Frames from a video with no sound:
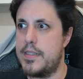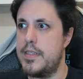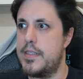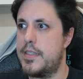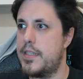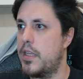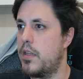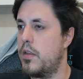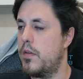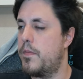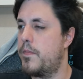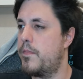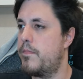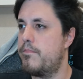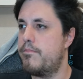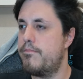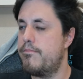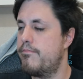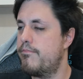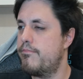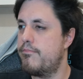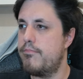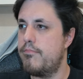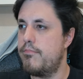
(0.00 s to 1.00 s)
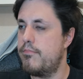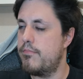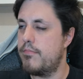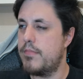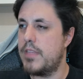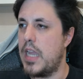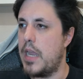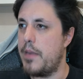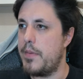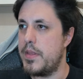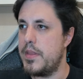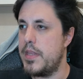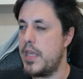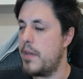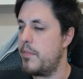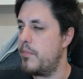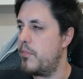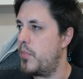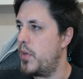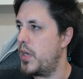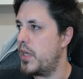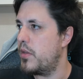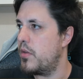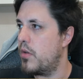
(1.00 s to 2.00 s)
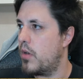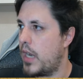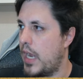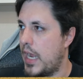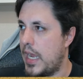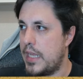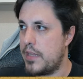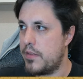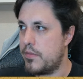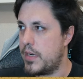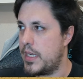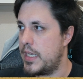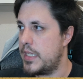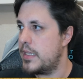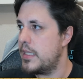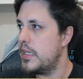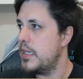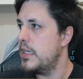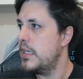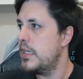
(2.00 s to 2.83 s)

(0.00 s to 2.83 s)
instead of having them break your hand, right?